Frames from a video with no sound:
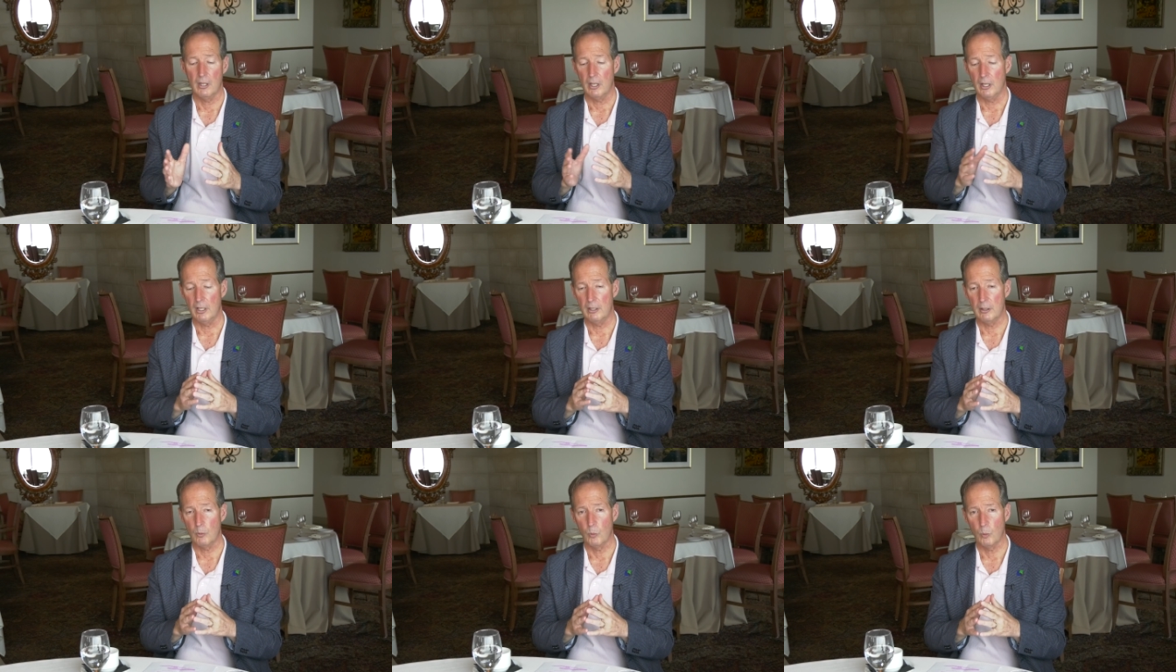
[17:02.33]

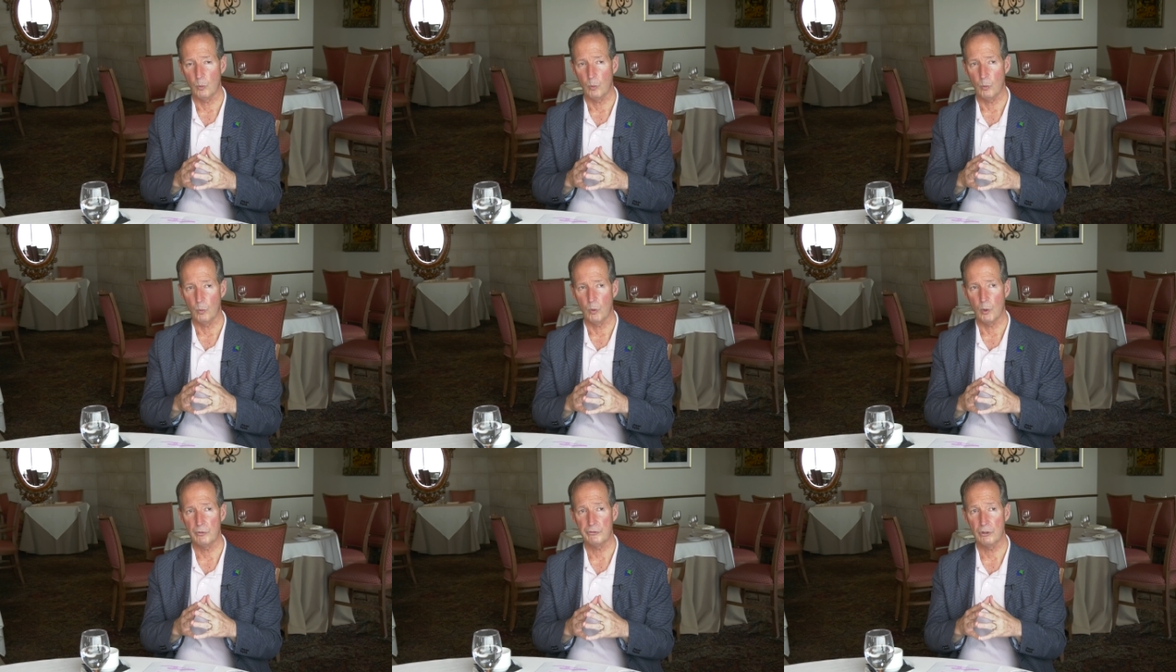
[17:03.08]
And what
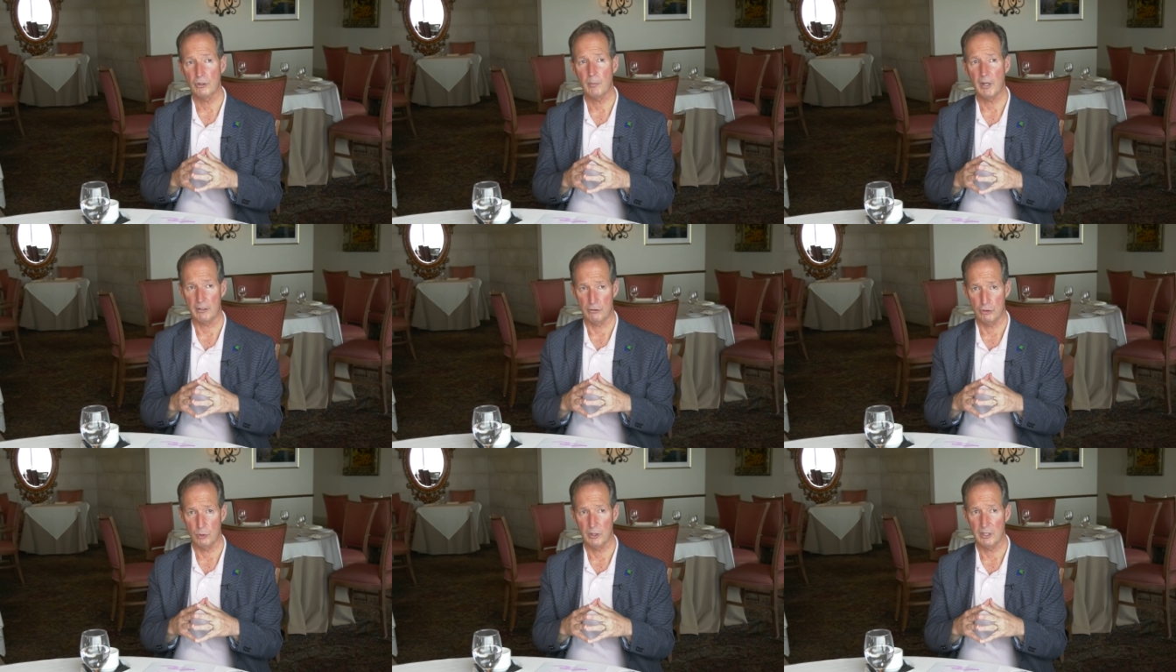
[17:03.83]
was good about
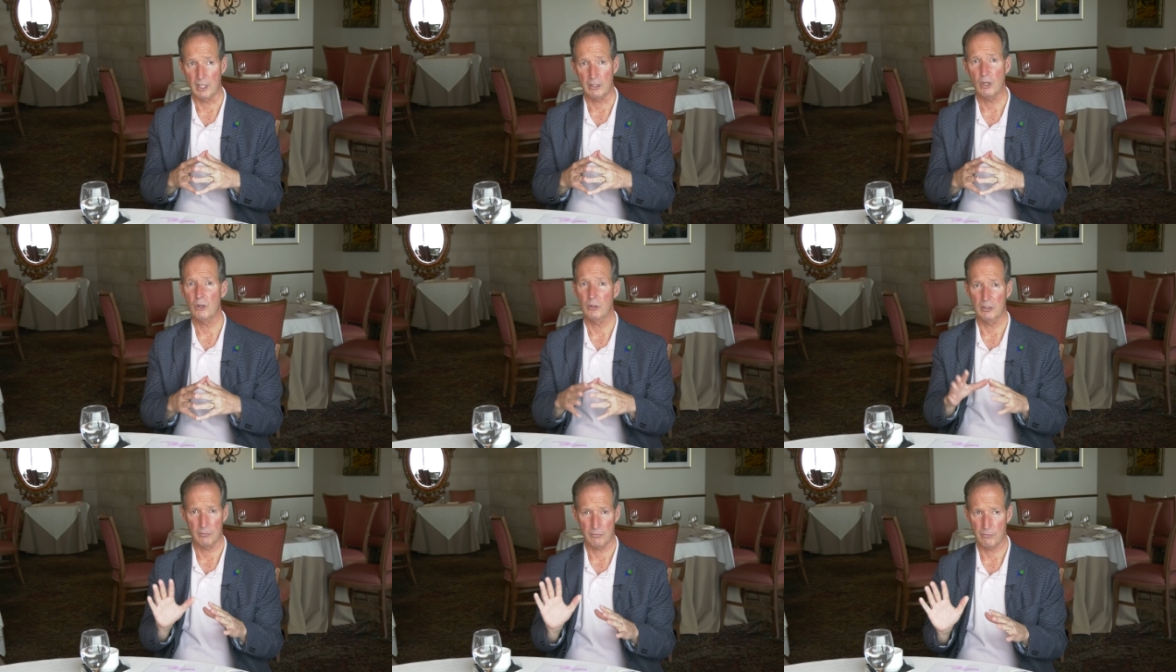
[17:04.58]
doing that, not
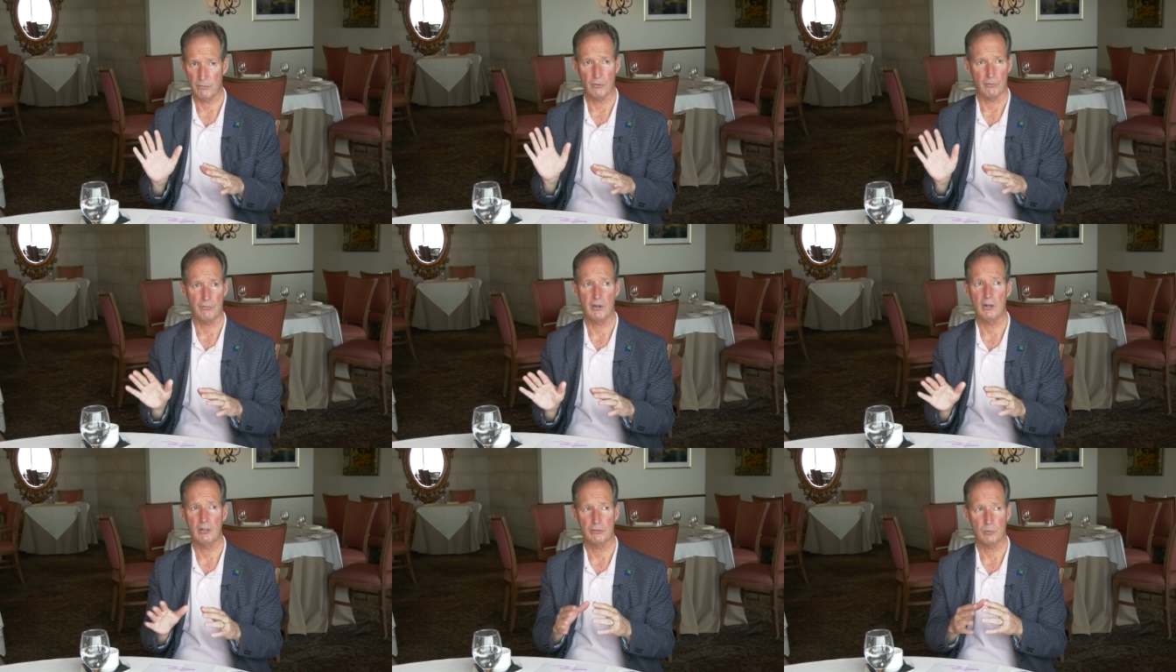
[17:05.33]
only for
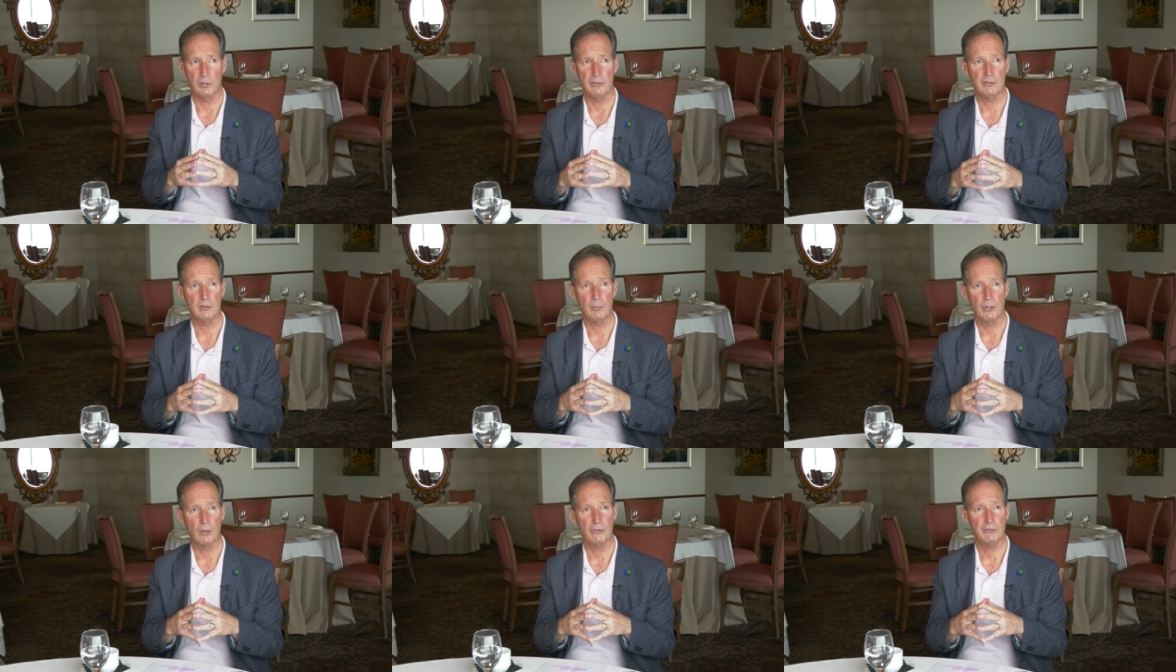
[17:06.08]
fairness reason,
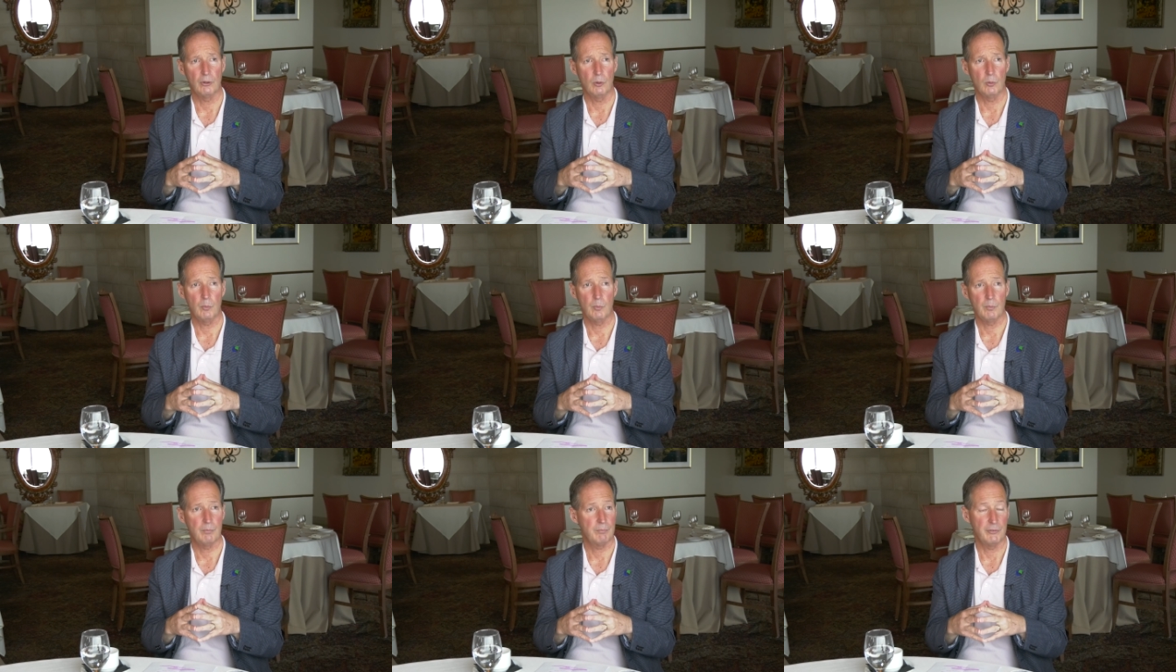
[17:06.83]
but also
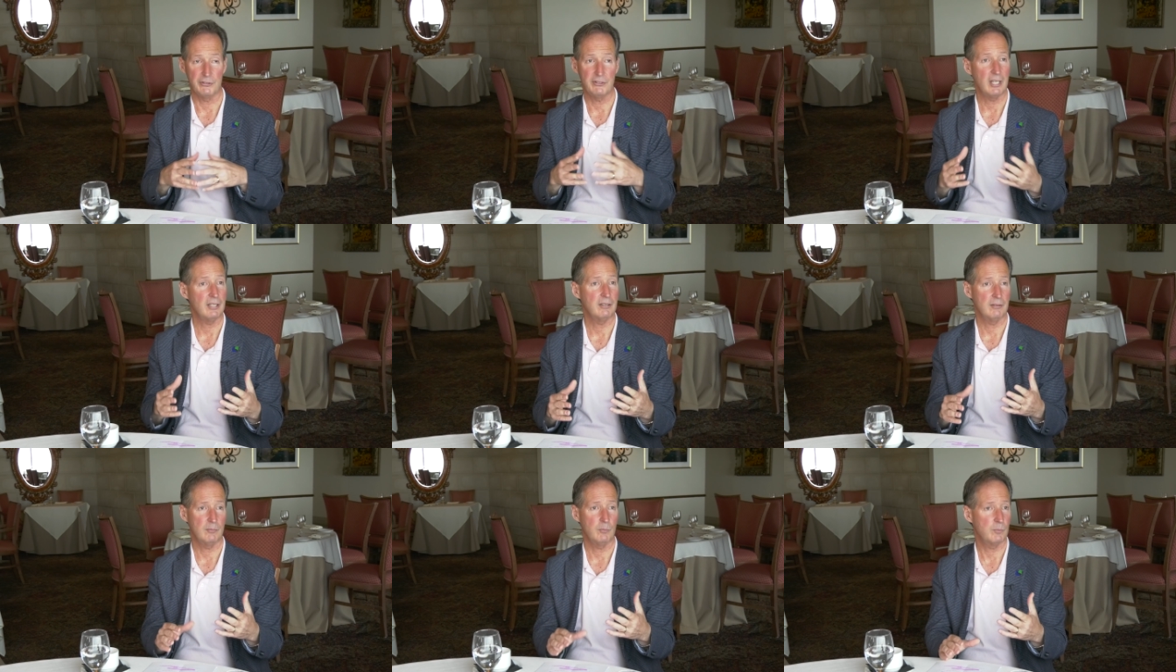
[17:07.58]
the state
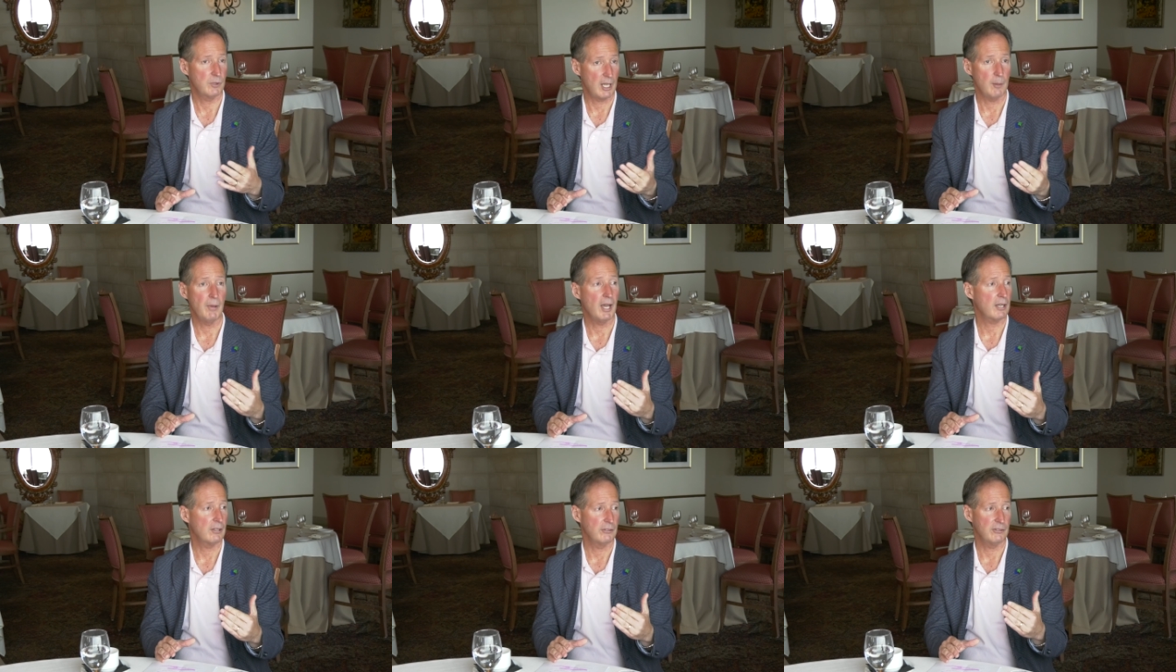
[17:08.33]
came
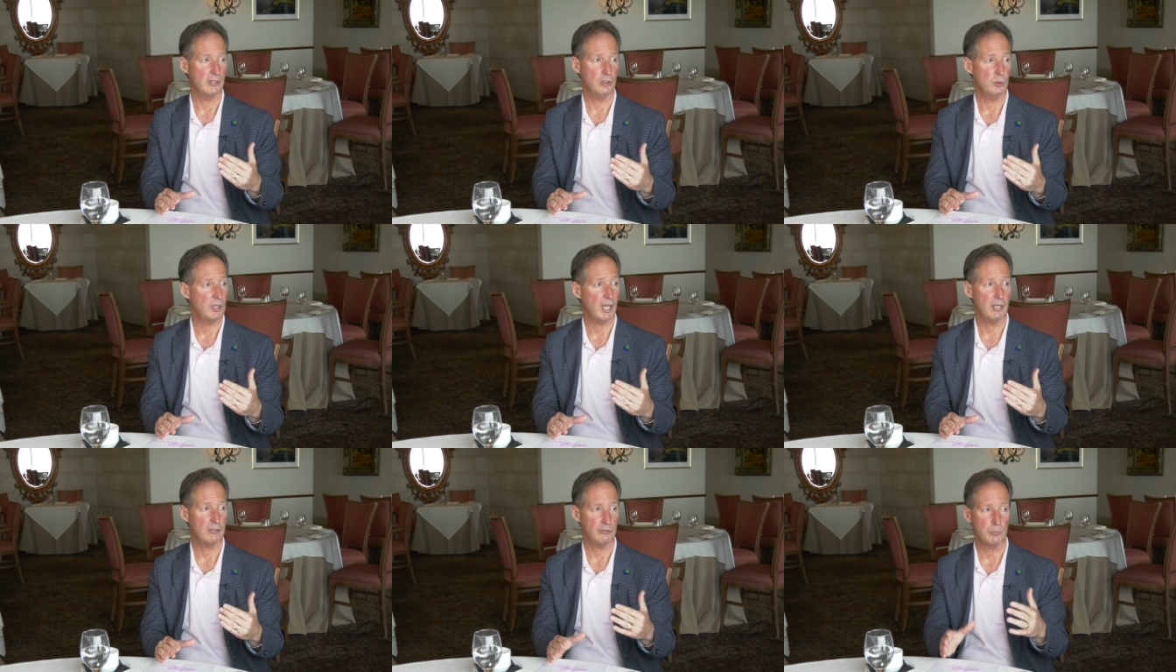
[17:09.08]
back and said you
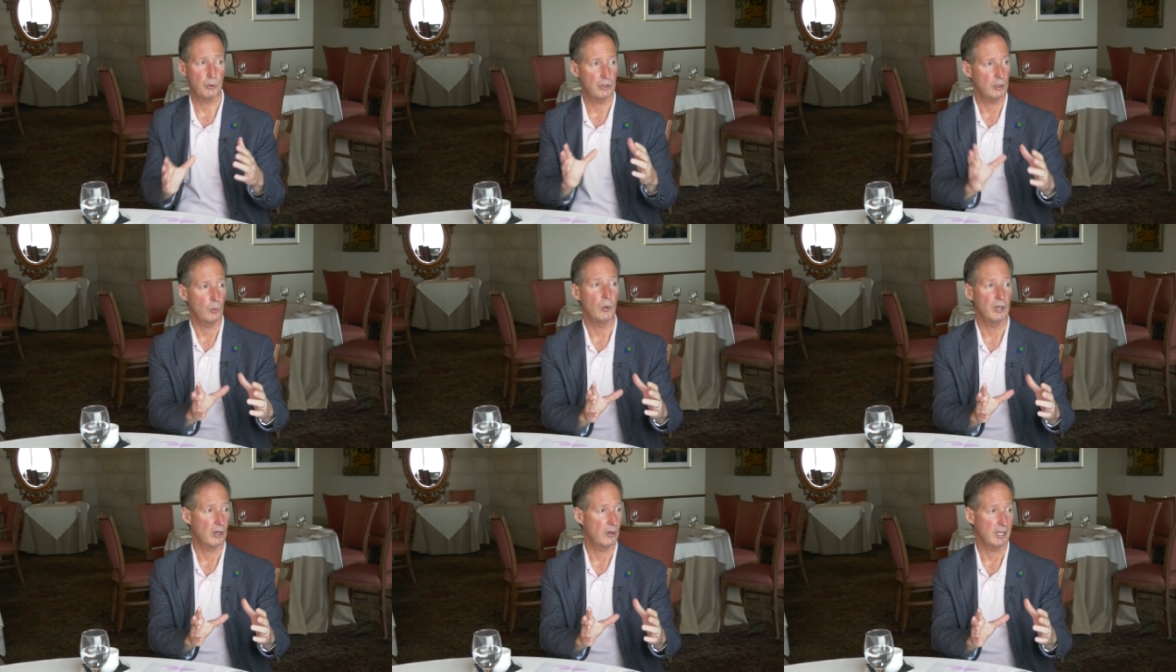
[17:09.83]
can't just put it in one
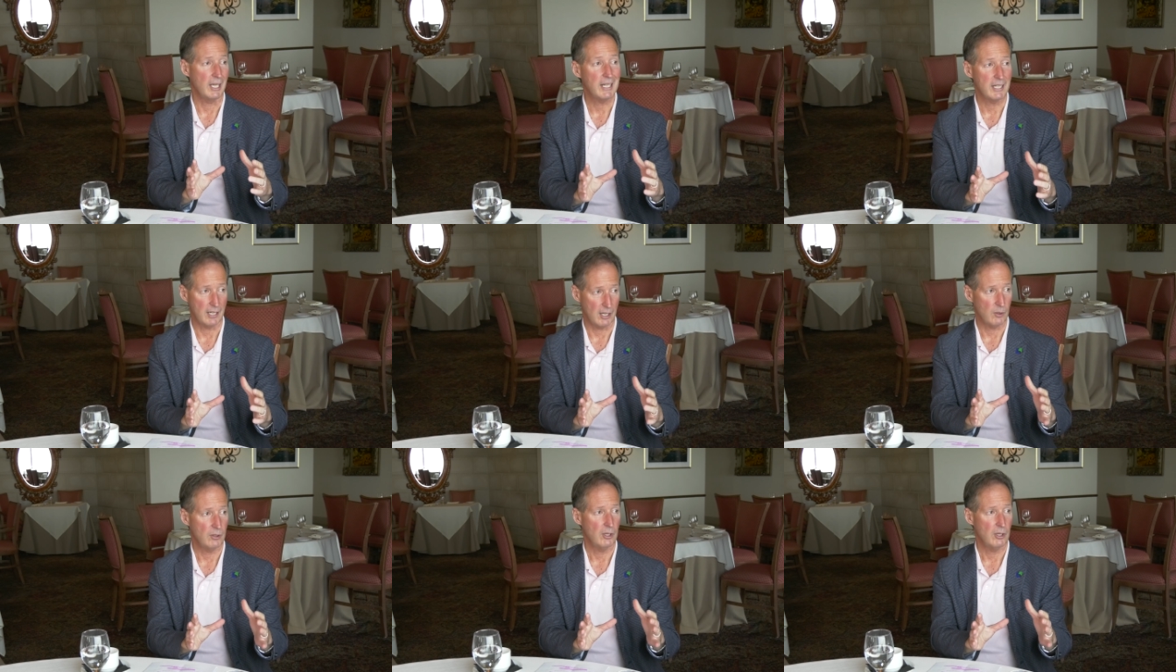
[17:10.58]
area anyhow.